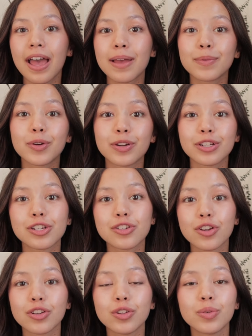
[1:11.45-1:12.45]
am going to
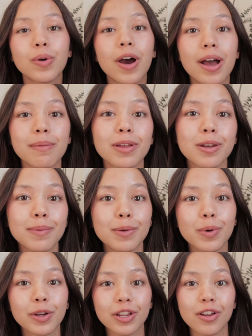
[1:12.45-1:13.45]
show you what I'm going to be
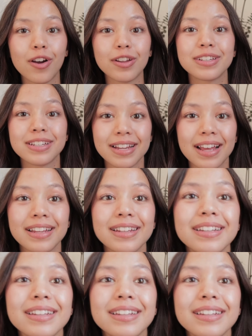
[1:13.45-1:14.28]
working on tonight.